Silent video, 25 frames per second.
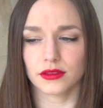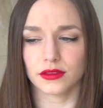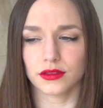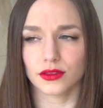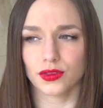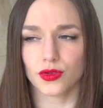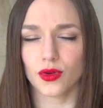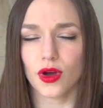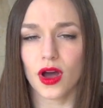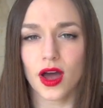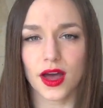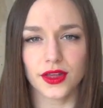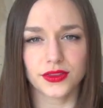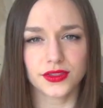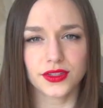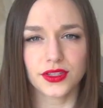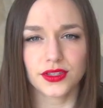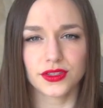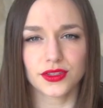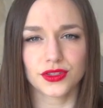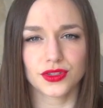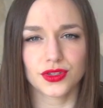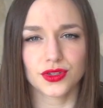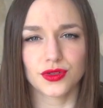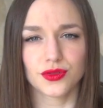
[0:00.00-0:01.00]
your
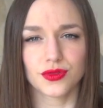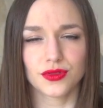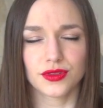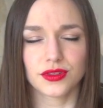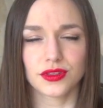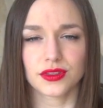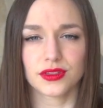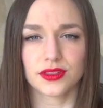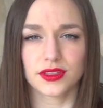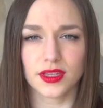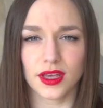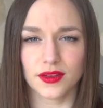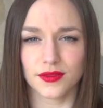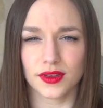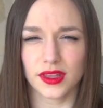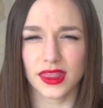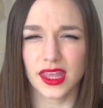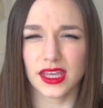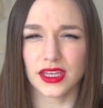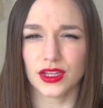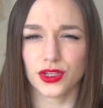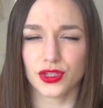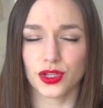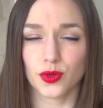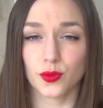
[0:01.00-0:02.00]
answers to the survey
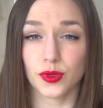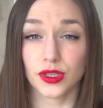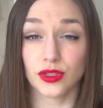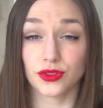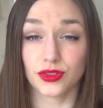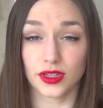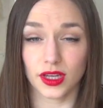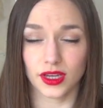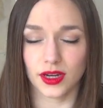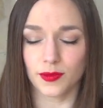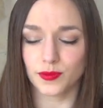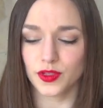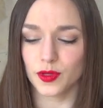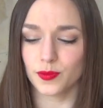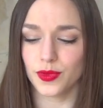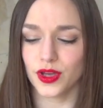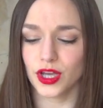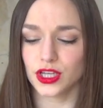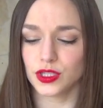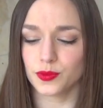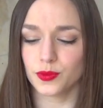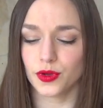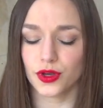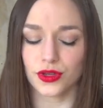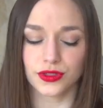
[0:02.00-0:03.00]
that you do when you sign up to
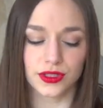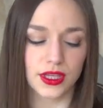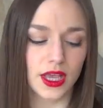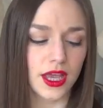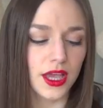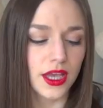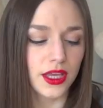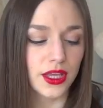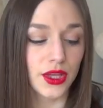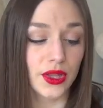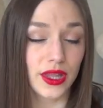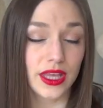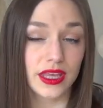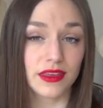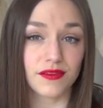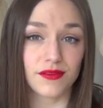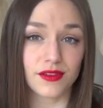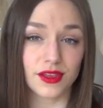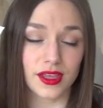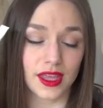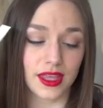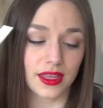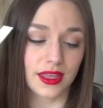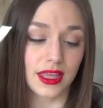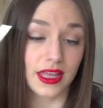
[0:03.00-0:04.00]
Birchbox, you'll
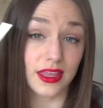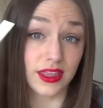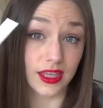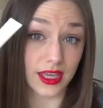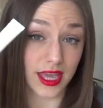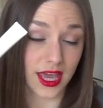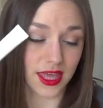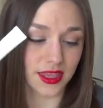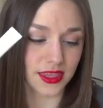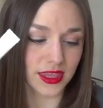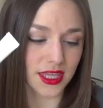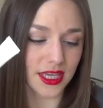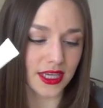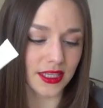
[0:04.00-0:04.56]
either get